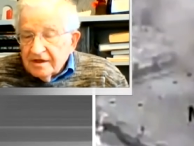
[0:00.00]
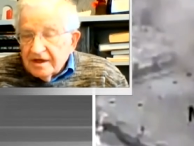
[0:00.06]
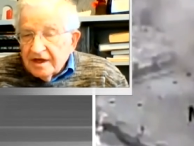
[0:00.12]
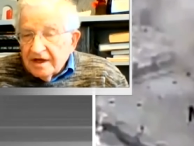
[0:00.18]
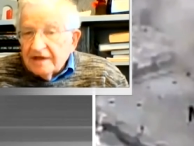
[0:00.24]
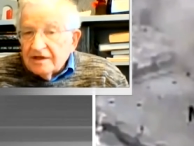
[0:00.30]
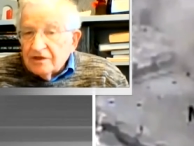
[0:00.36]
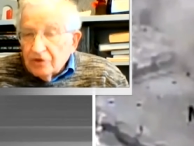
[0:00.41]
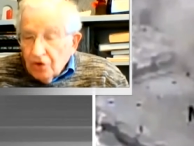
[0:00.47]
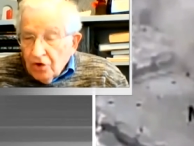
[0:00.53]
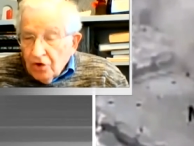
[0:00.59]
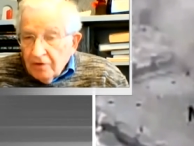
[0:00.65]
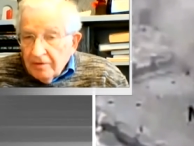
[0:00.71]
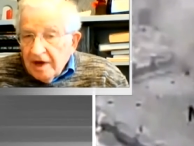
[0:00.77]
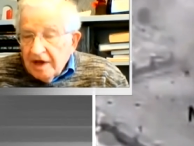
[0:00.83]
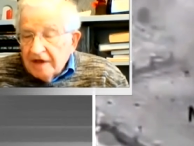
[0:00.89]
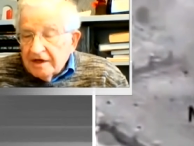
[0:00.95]
A law
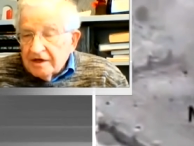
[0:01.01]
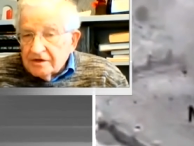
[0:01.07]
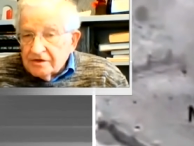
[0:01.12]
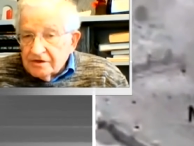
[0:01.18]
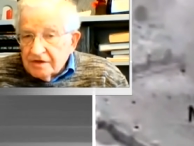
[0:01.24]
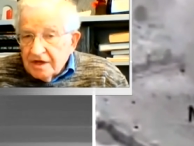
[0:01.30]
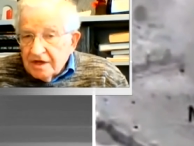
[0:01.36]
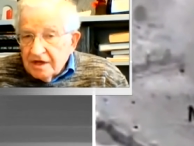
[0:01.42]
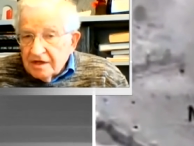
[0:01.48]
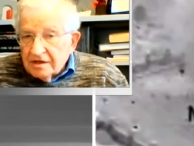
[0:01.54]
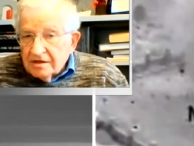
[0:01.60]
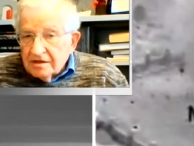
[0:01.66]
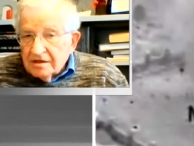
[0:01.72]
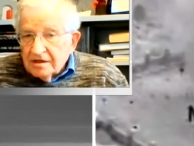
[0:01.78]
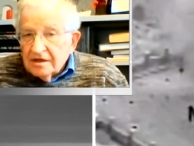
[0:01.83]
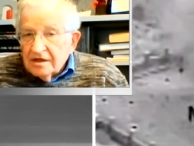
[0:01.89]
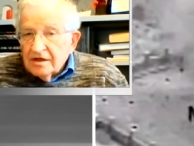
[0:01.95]
abiding state
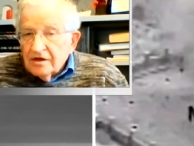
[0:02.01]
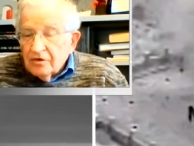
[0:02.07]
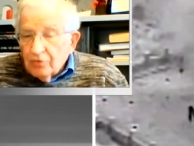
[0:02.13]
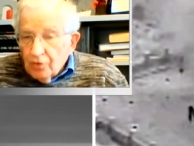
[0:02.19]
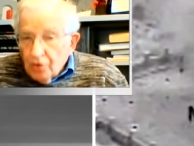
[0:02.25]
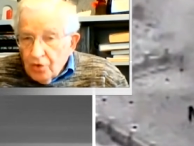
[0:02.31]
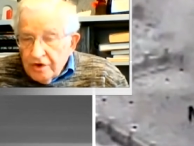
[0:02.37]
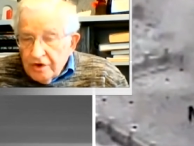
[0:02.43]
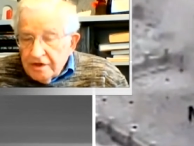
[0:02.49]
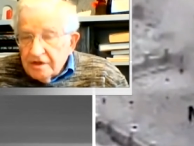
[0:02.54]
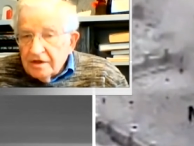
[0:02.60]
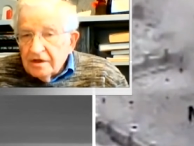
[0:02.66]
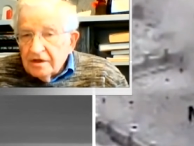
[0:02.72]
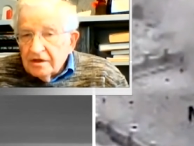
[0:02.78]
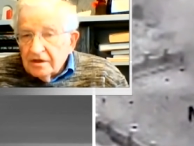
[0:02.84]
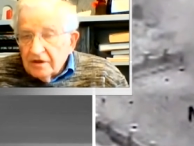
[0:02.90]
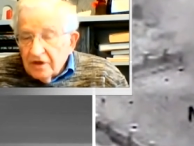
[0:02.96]
would
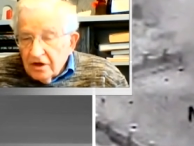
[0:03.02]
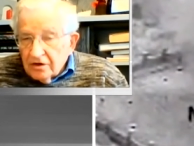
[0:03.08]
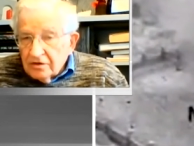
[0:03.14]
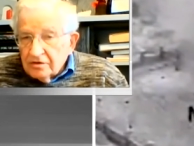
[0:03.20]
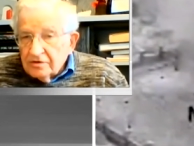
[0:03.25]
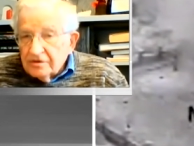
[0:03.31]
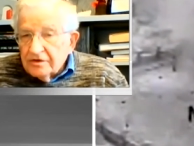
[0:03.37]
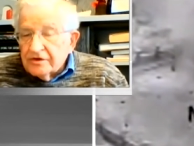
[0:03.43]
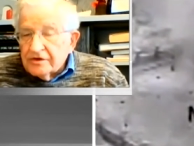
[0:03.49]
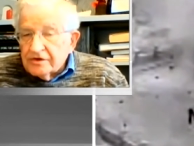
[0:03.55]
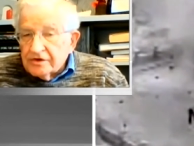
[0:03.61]
go to the